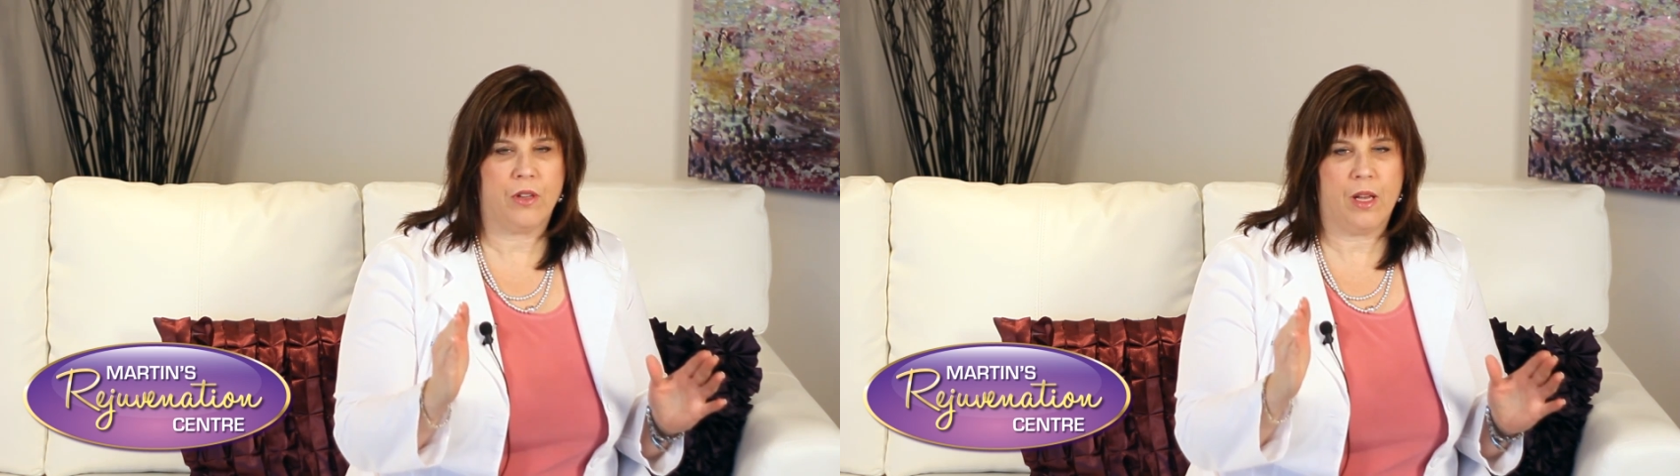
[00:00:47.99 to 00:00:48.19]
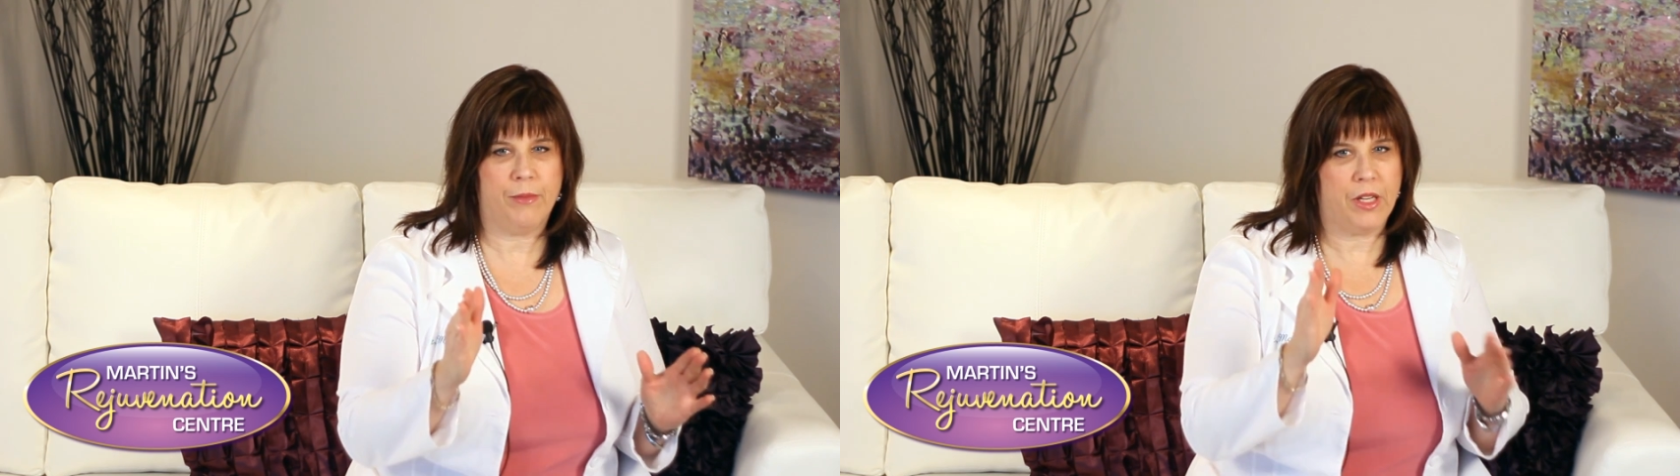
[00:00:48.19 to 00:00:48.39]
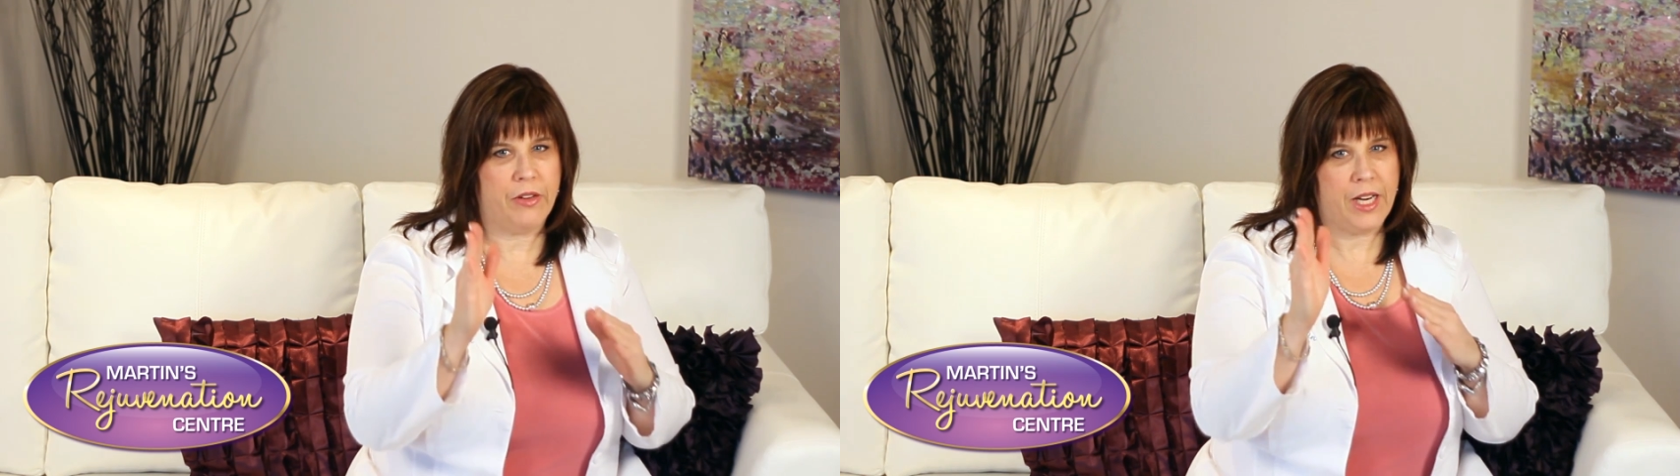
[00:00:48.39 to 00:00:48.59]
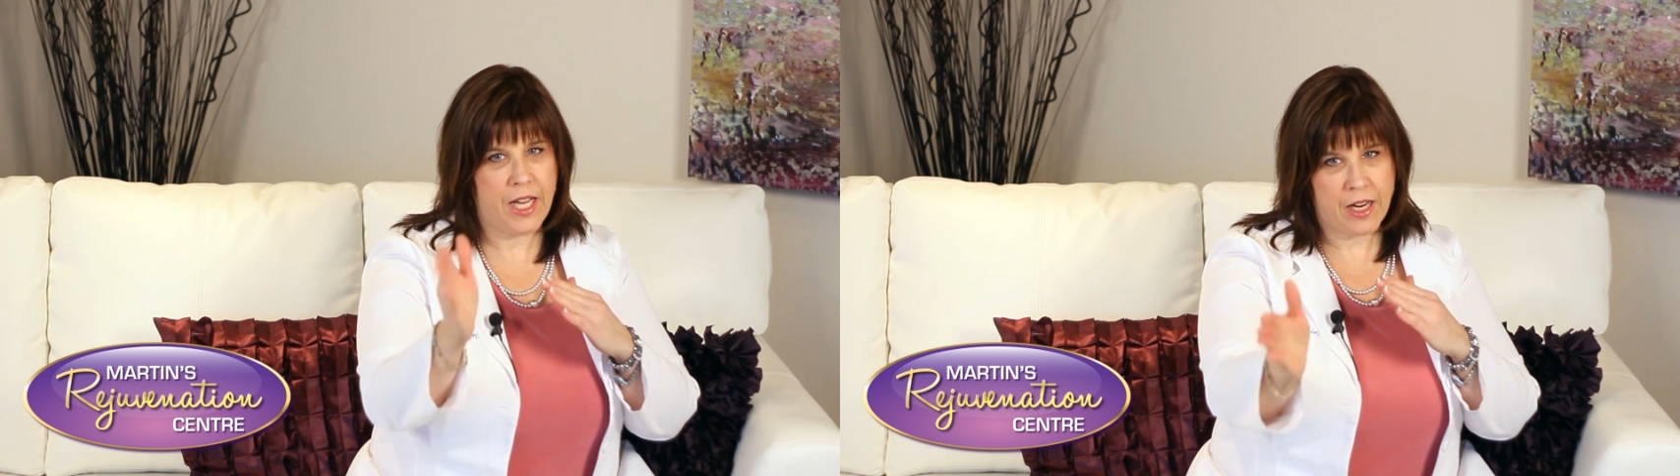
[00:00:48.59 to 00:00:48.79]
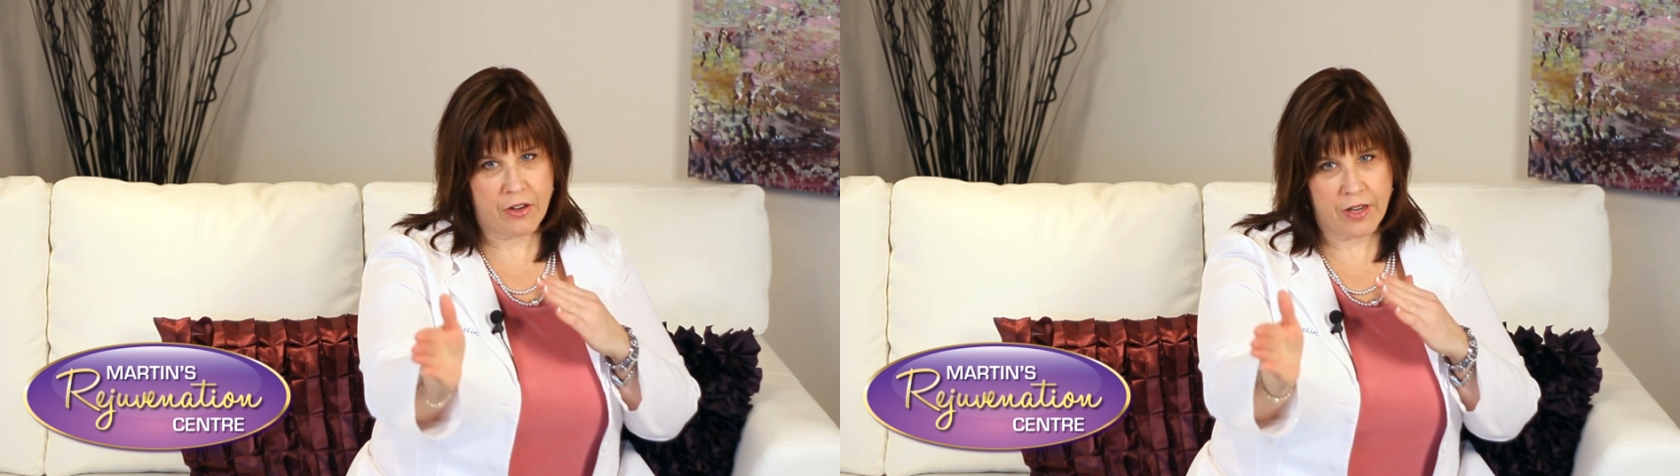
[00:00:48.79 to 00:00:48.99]
comes out at
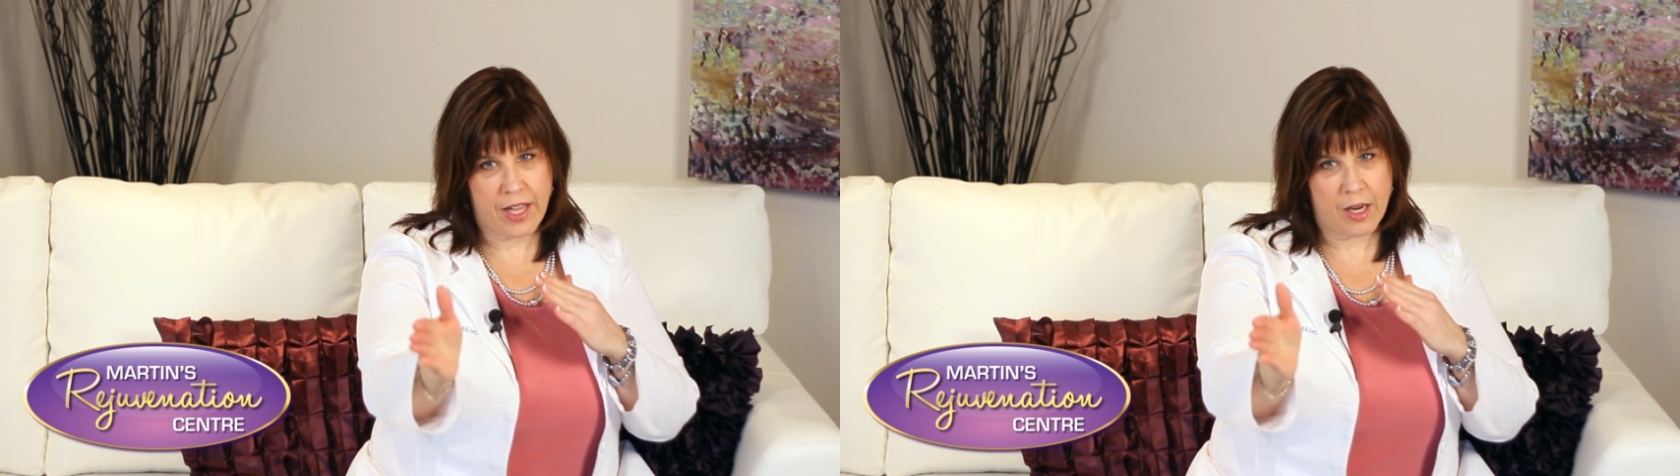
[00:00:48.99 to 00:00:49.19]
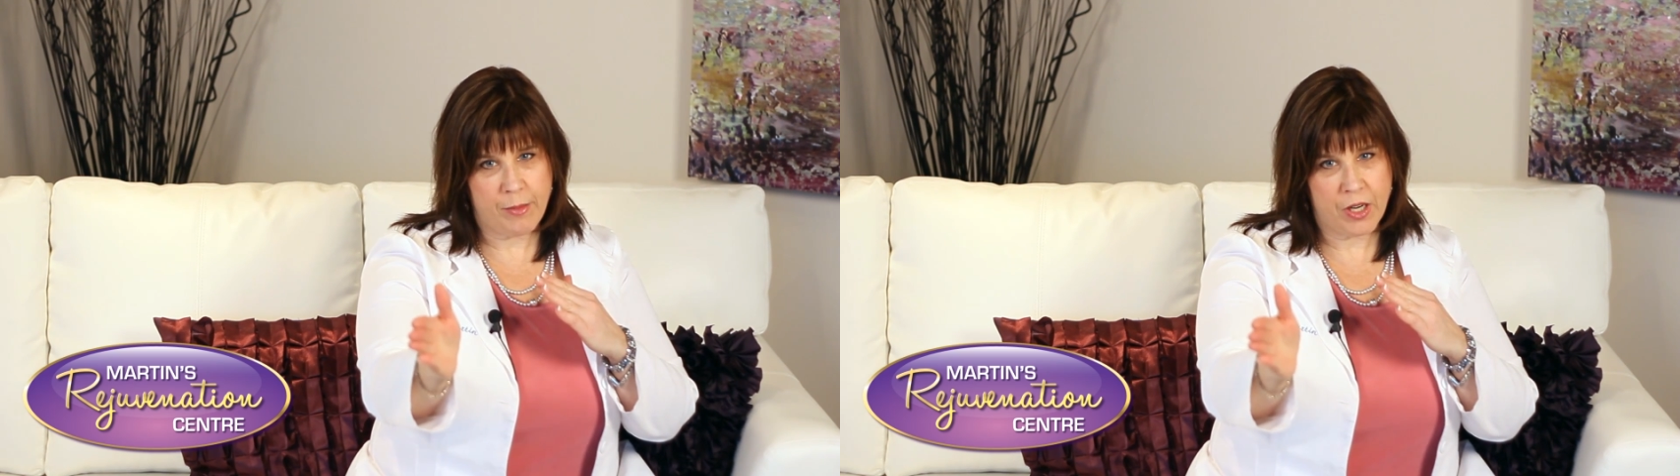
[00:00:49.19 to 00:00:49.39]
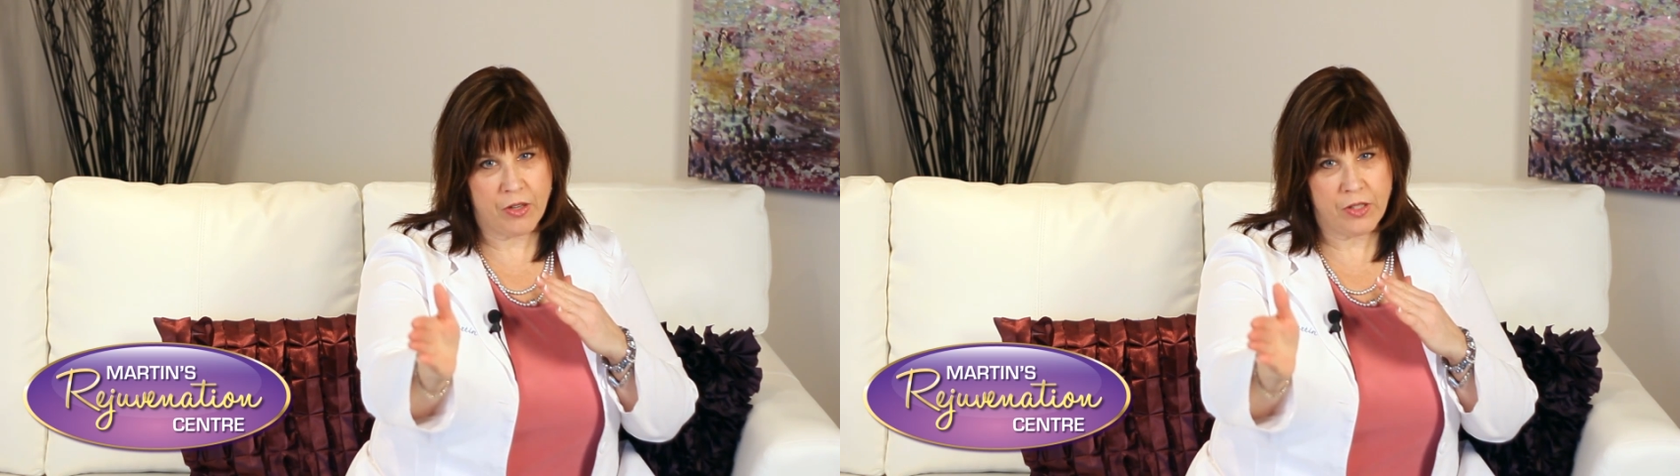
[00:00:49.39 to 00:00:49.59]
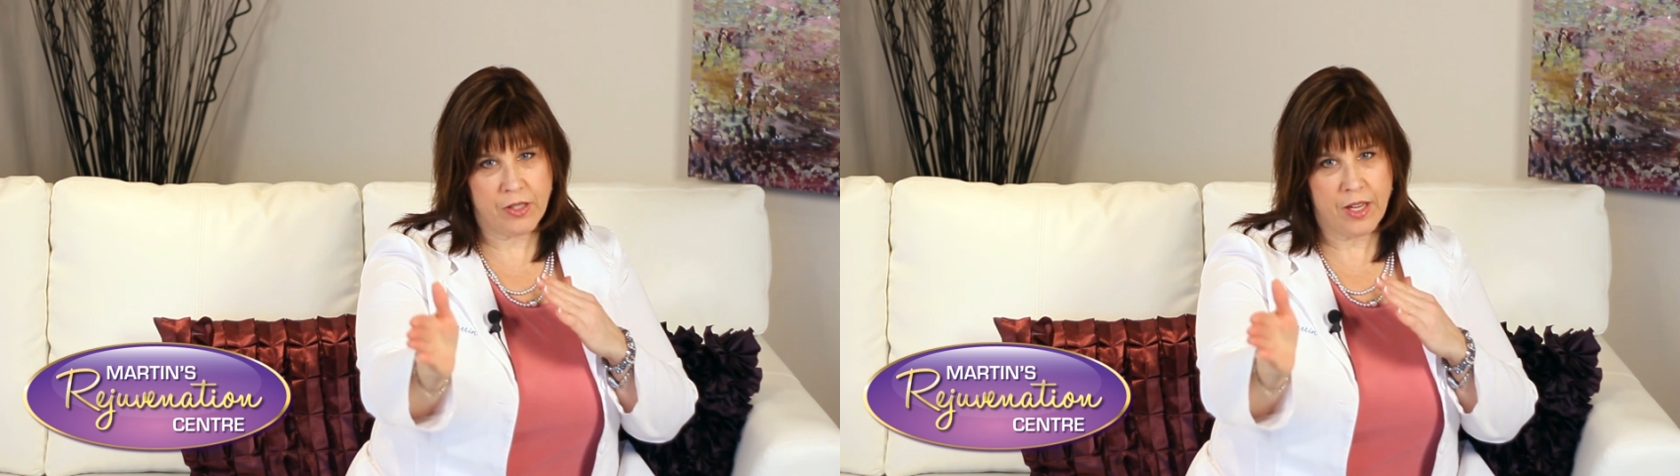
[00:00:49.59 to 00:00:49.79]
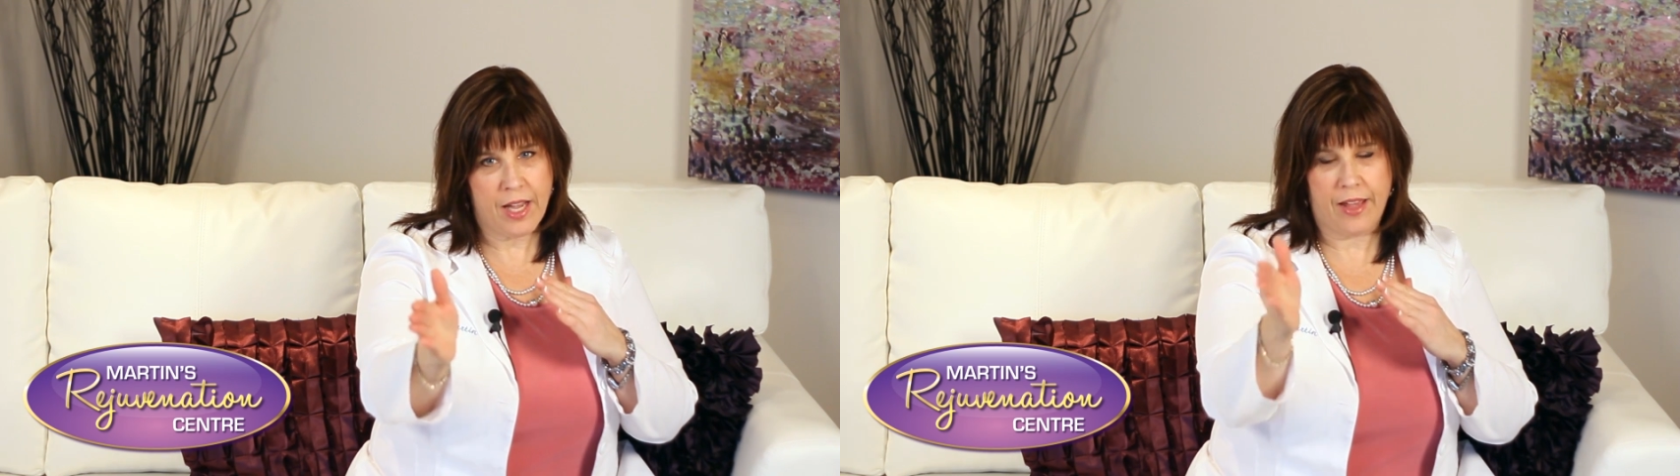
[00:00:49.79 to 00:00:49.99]
800 nanometers,